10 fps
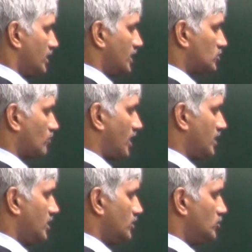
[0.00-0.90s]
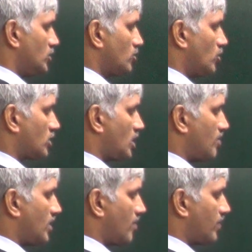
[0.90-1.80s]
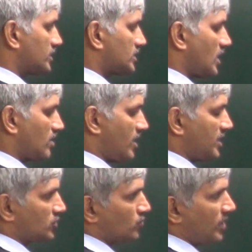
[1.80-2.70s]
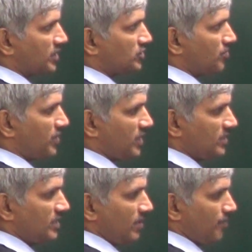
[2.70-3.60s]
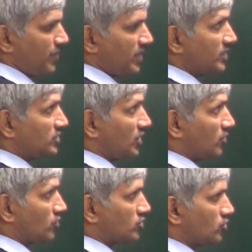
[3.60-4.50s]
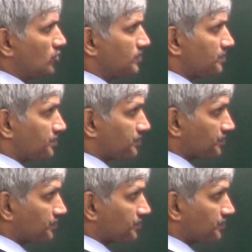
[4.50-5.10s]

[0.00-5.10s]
That's why 0, comma, plus or minus, what is B? B is equals to